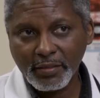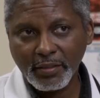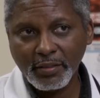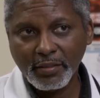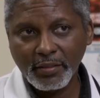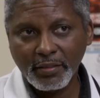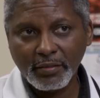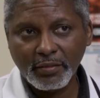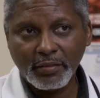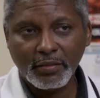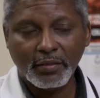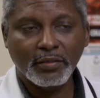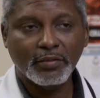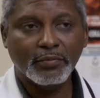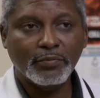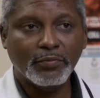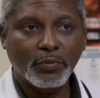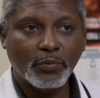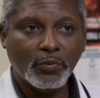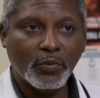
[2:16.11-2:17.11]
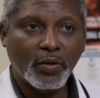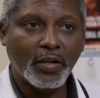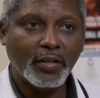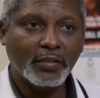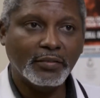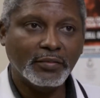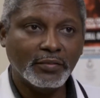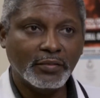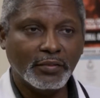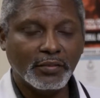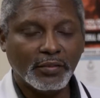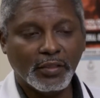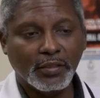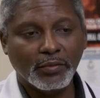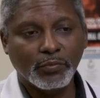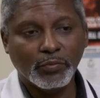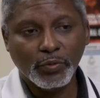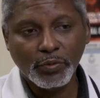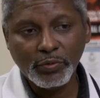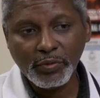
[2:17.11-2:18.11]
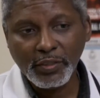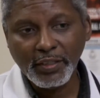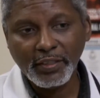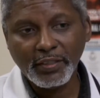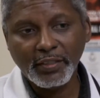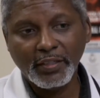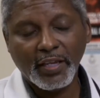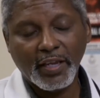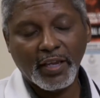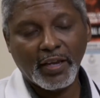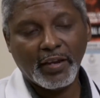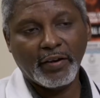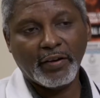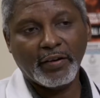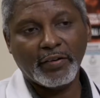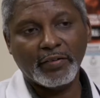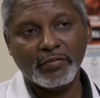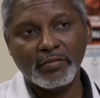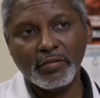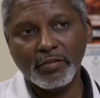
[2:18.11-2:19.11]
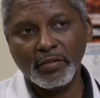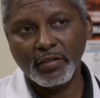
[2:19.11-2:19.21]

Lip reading: for one, good routine care,